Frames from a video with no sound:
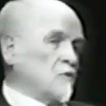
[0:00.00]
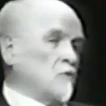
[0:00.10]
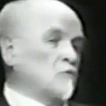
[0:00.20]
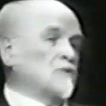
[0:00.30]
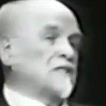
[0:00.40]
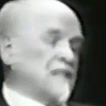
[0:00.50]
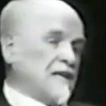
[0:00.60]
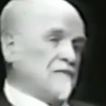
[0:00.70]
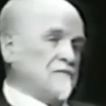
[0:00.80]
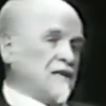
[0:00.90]
who
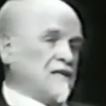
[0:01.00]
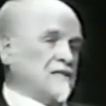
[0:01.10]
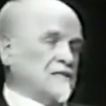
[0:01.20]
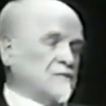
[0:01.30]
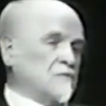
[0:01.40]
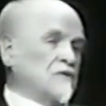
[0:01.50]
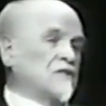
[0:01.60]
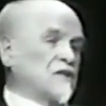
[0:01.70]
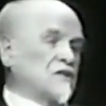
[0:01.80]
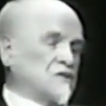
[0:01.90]
never
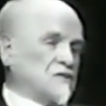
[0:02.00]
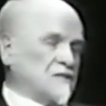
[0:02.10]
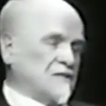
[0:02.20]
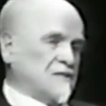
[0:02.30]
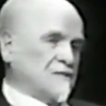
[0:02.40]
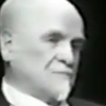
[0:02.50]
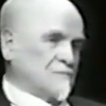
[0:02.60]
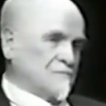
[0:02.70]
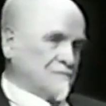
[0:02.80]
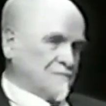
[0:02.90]
will reach
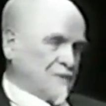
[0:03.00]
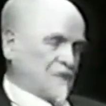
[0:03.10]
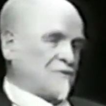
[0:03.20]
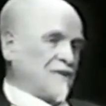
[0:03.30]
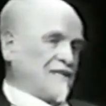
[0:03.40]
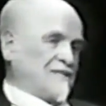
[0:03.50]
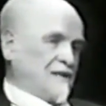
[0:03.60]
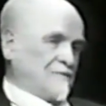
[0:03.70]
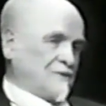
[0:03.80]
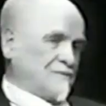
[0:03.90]
personality
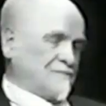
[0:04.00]
level.